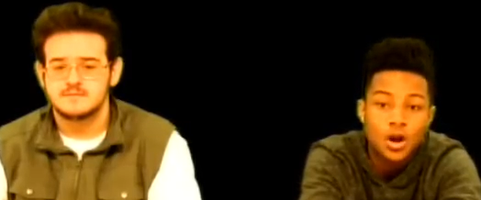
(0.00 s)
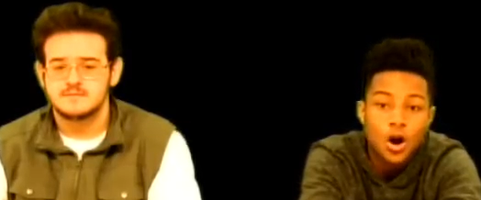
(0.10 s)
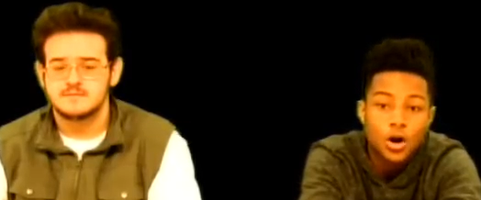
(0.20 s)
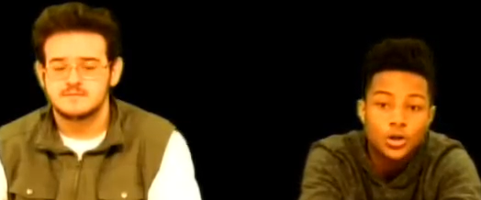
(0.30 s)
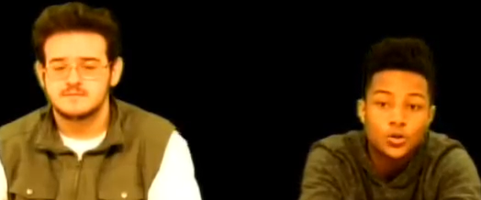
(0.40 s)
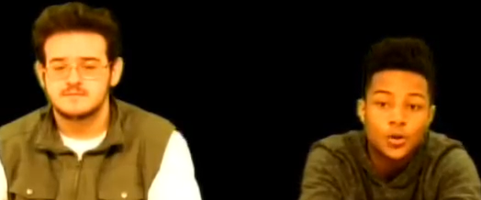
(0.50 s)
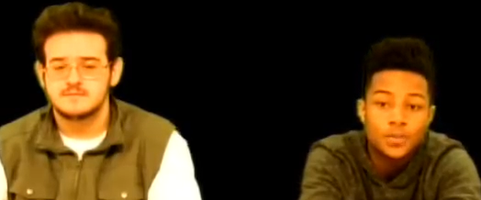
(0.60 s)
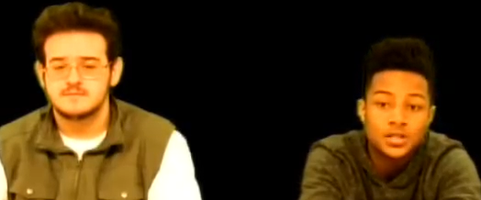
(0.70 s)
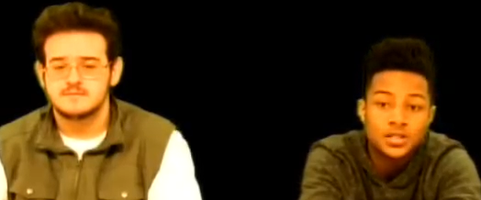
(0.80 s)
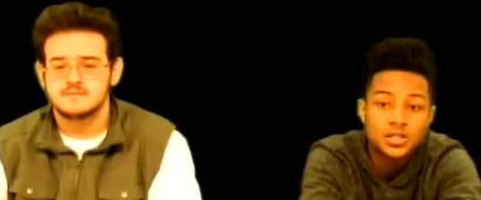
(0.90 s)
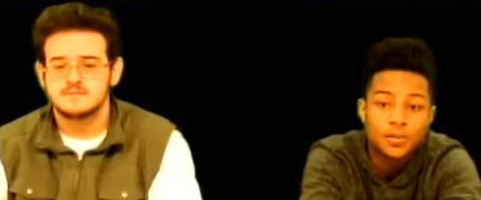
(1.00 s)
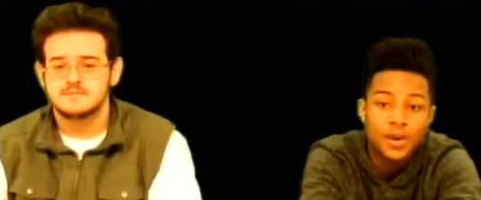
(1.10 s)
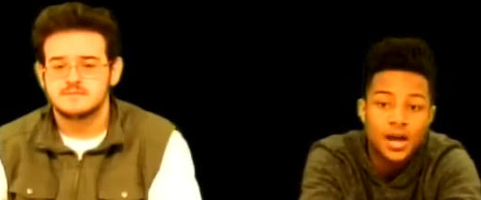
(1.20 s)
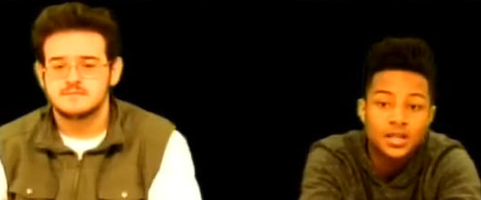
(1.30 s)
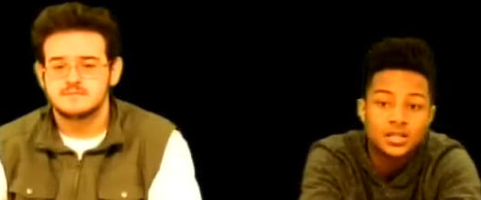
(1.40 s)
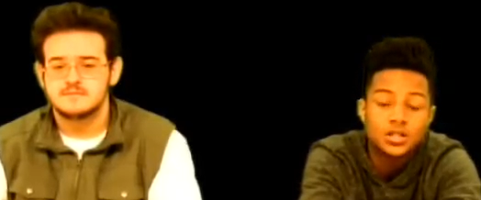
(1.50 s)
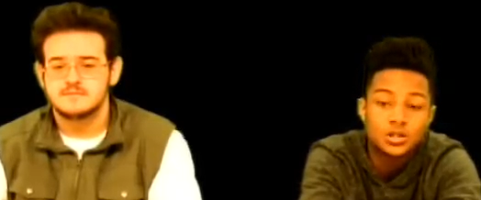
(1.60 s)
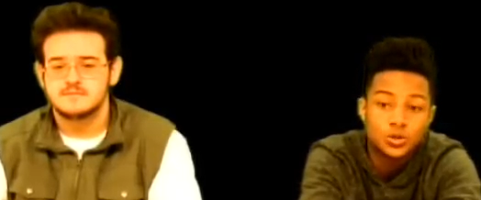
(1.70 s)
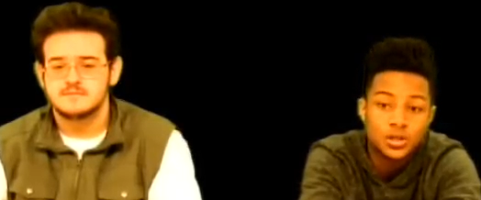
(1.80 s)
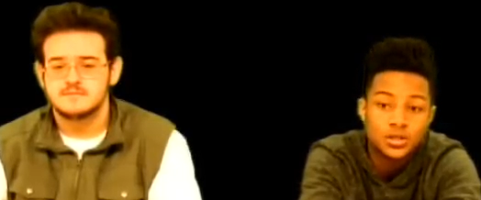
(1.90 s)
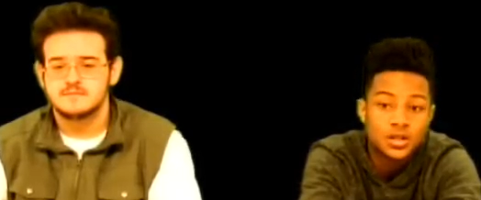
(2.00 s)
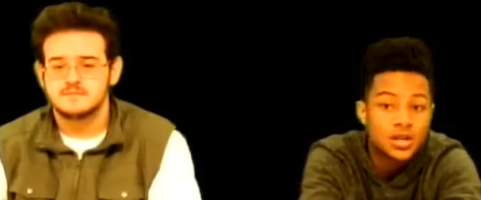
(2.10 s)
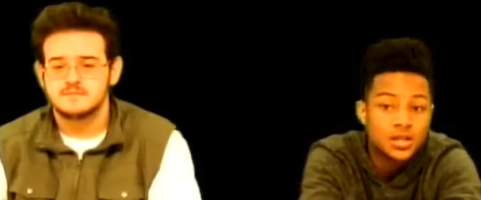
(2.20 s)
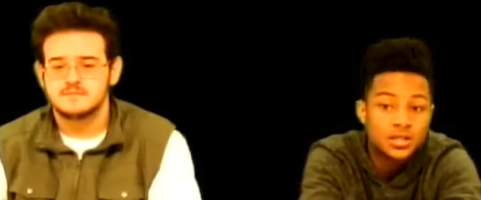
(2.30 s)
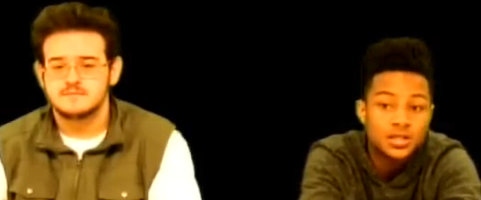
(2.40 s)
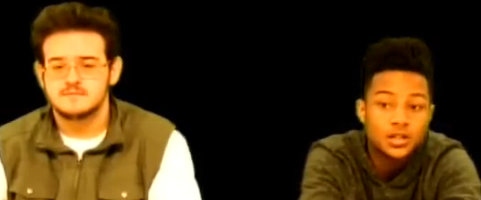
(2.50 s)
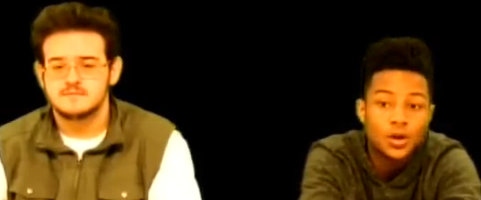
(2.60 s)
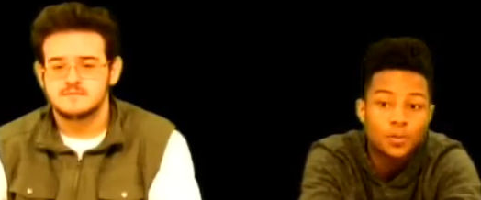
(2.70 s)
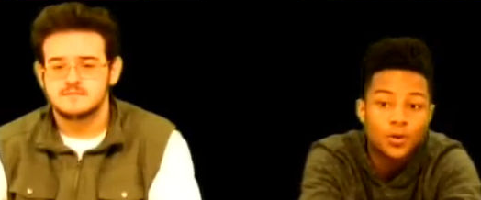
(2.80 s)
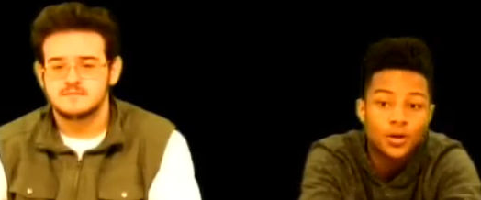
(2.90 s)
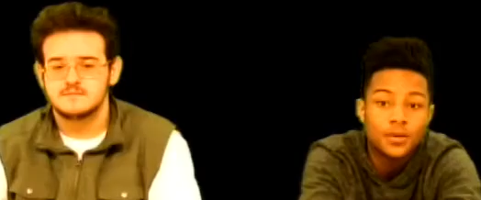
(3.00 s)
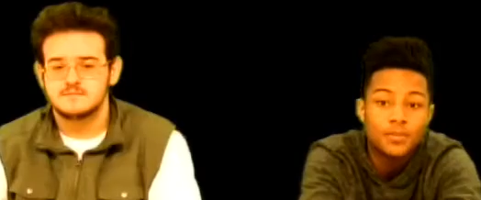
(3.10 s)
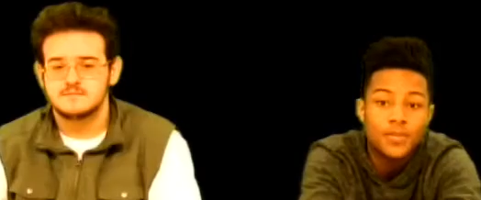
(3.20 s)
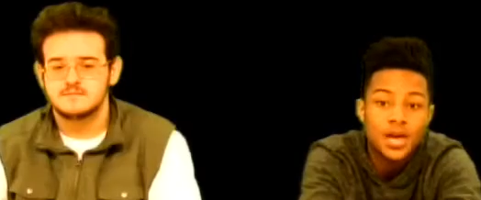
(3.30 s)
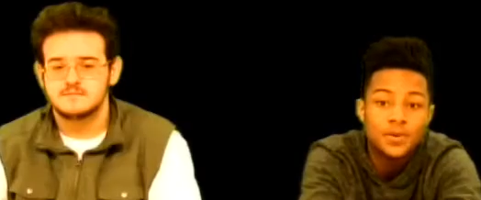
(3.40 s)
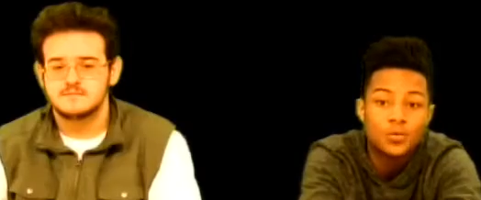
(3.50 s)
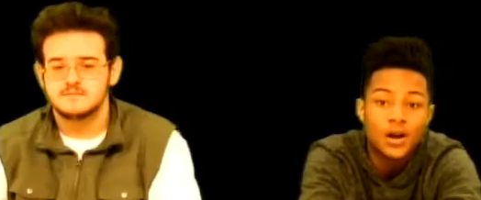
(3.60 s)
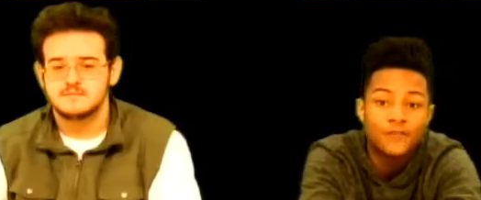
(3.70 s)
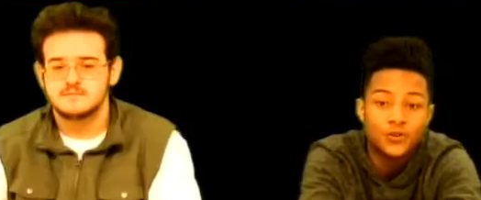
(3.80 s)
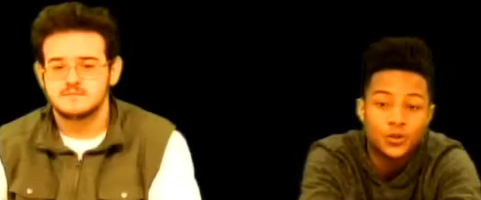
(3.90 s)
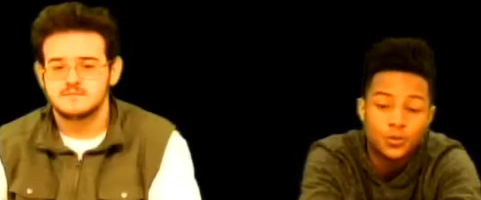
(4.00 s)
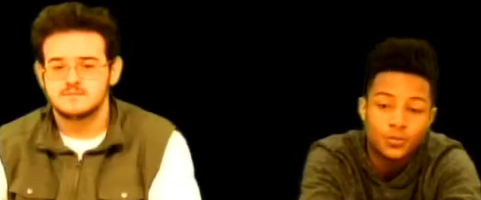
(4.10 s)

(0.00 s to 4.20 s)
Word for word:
Speaker 1: Are you a business minded student? The CEO program may be right for you.